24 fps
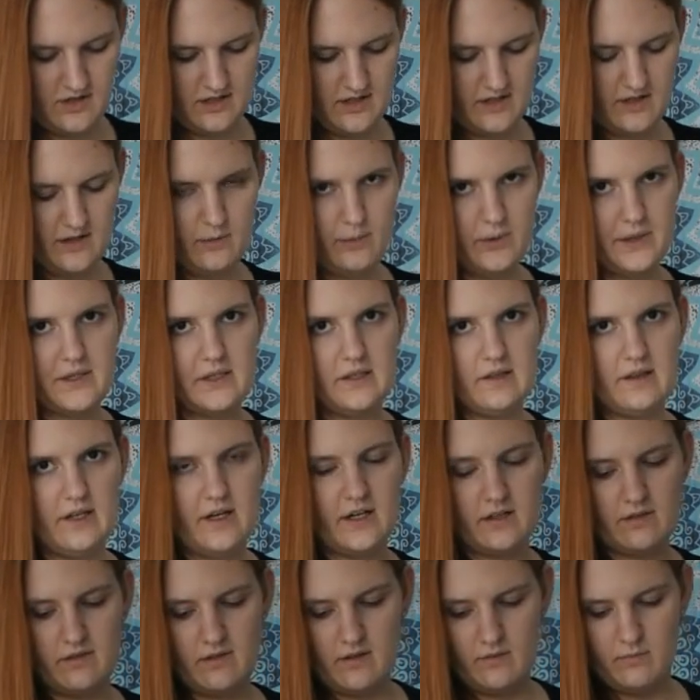I really
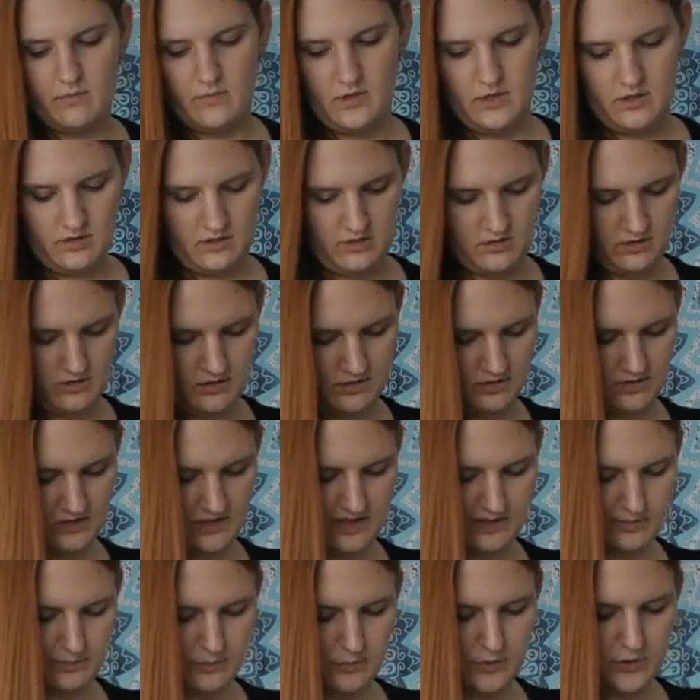like them.
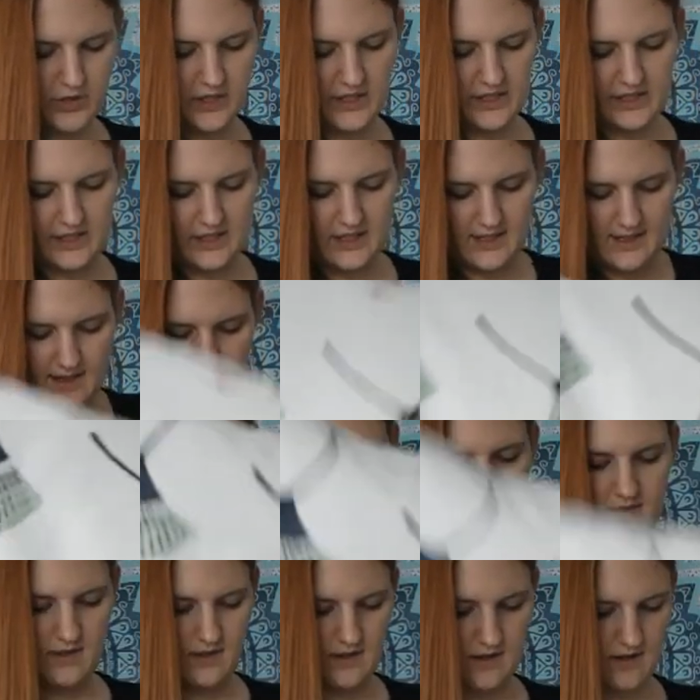They're pretty
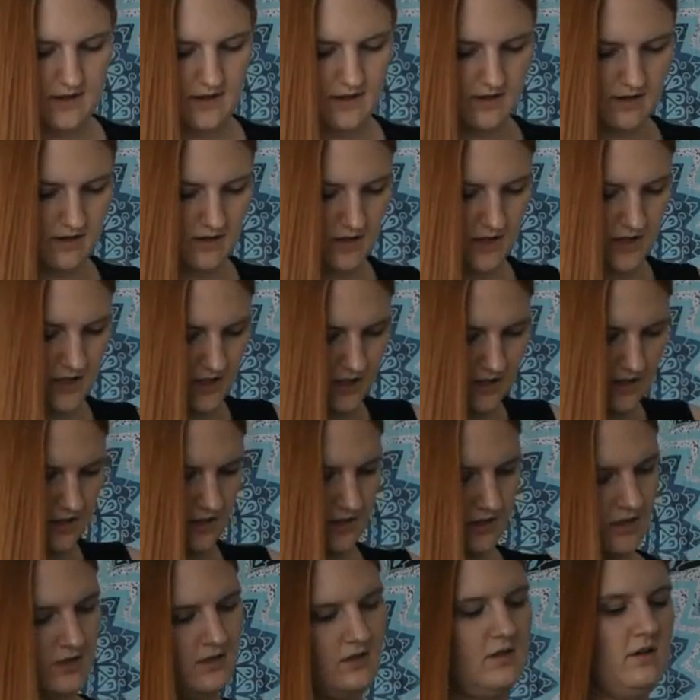and they are
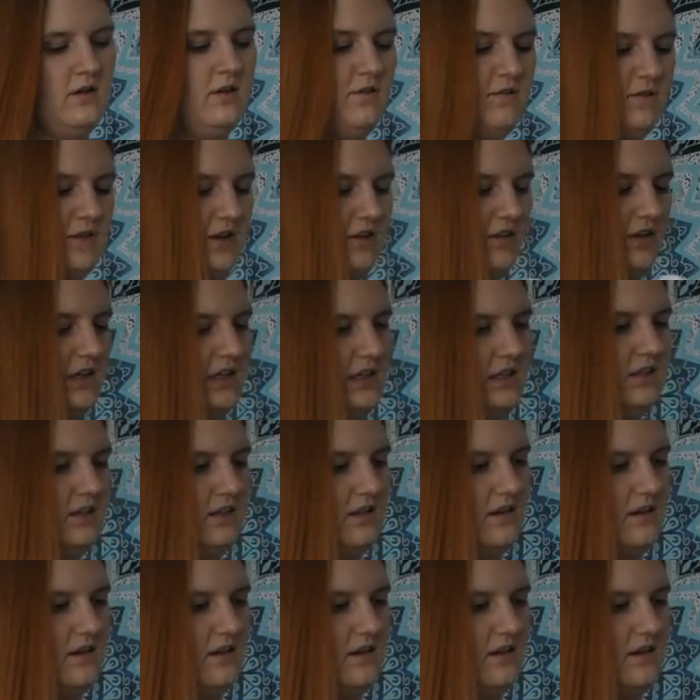very